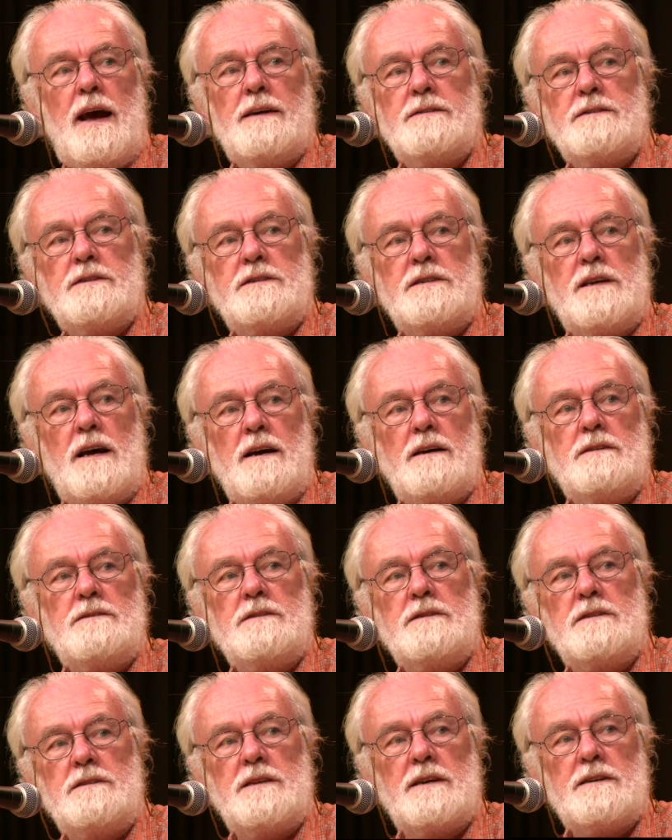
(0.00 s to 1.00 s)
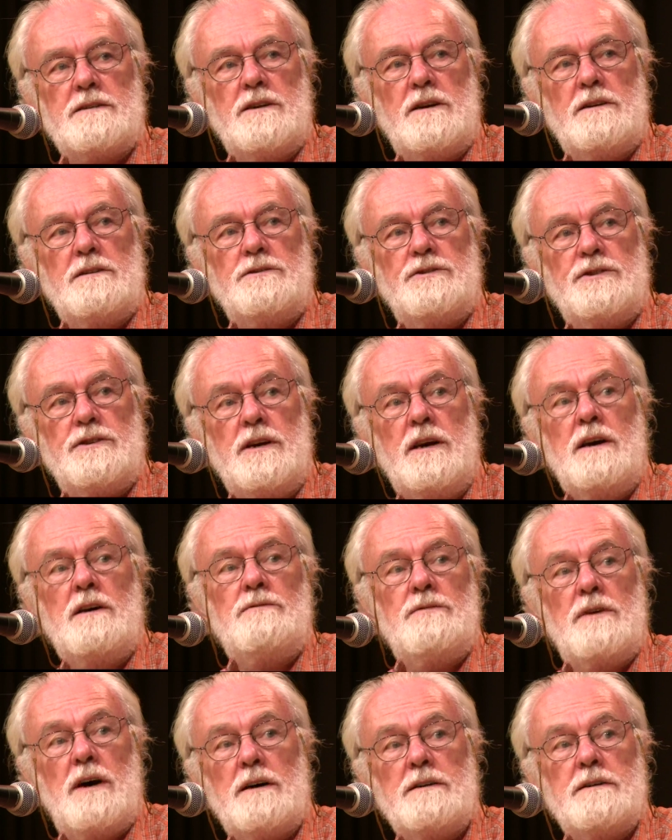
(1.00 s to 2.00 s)
as a science and a technology
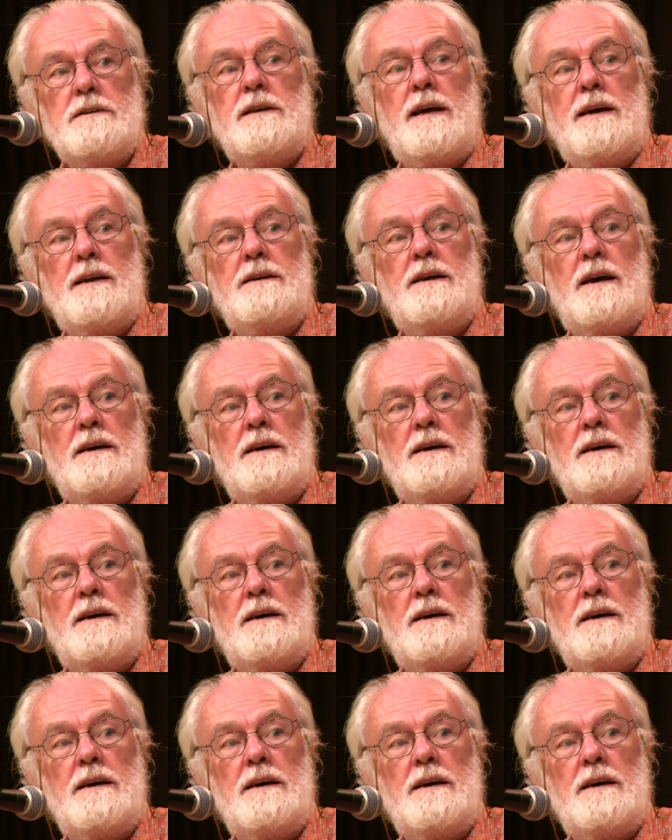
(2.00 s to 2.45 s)
rather than